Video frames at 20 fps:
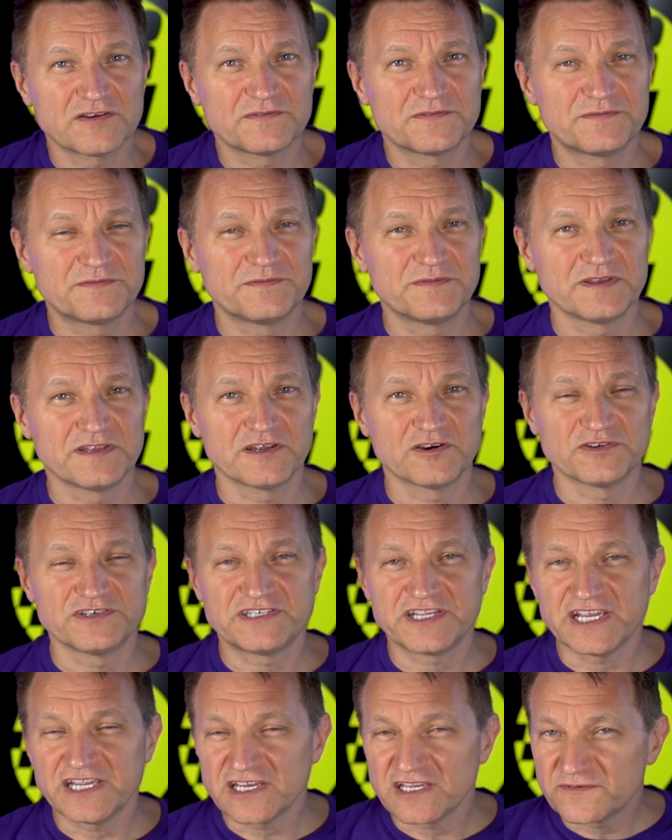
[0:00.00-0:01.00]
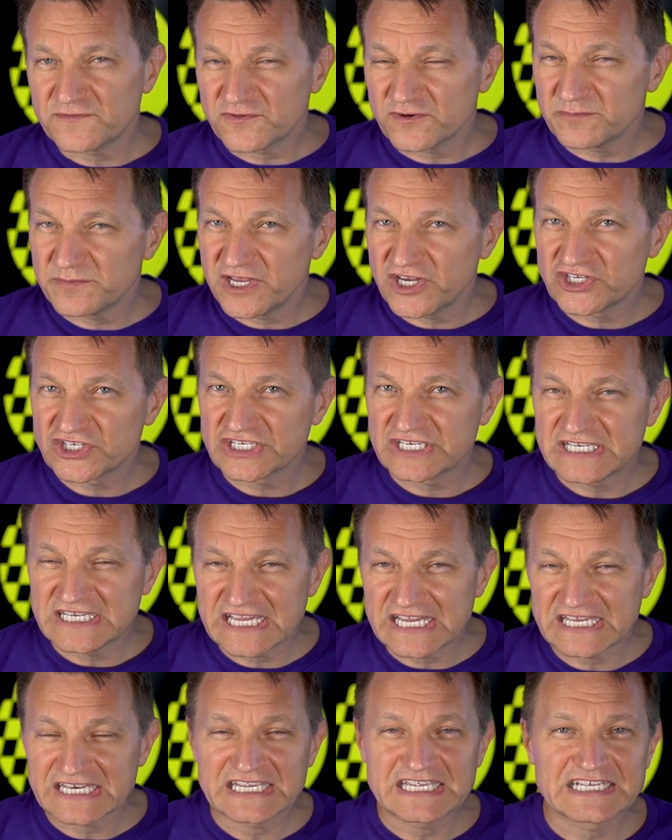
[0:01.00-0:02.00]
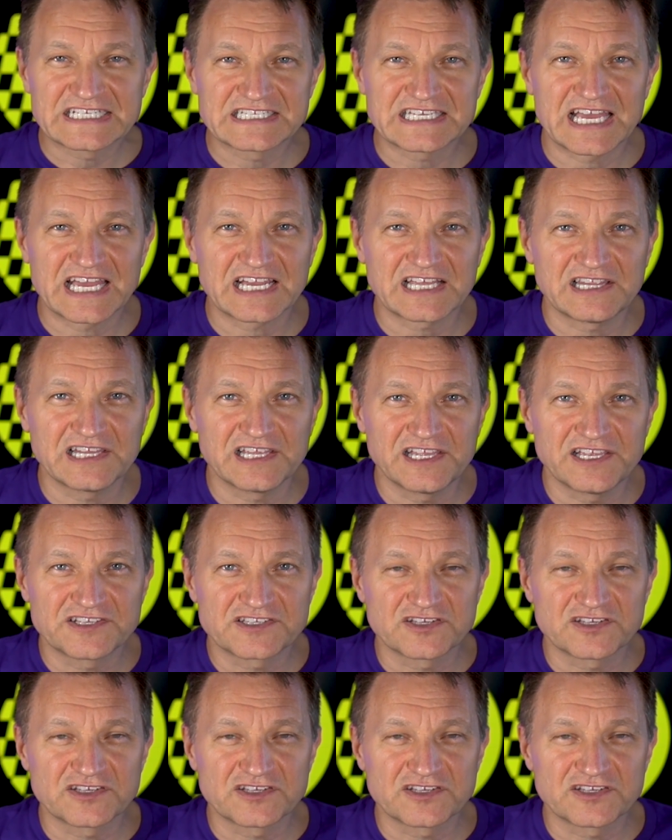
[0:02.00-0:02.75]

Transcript: of, you know, date information yet exactly.